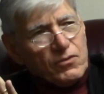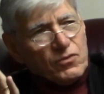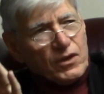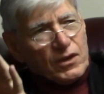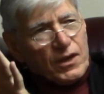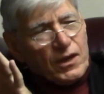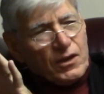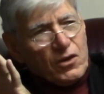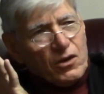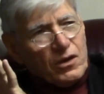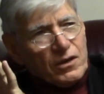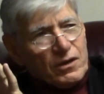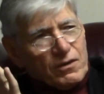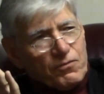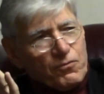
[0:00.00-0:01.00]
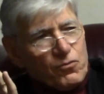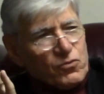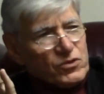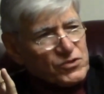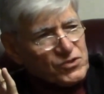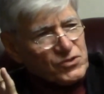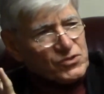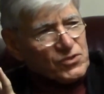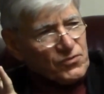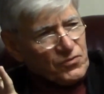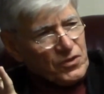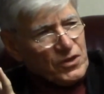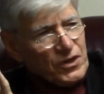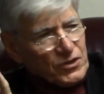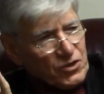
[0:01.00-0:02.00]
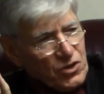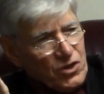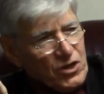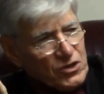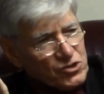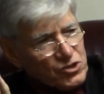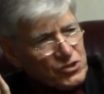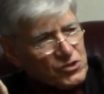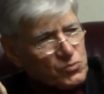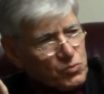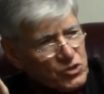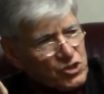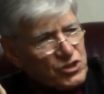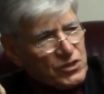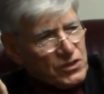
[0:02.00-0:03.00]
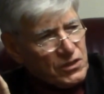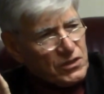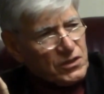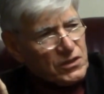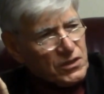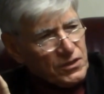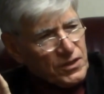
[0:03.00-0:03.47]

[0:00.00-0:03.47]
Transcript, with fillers: the chaotic forces of the unconscious, which he uh,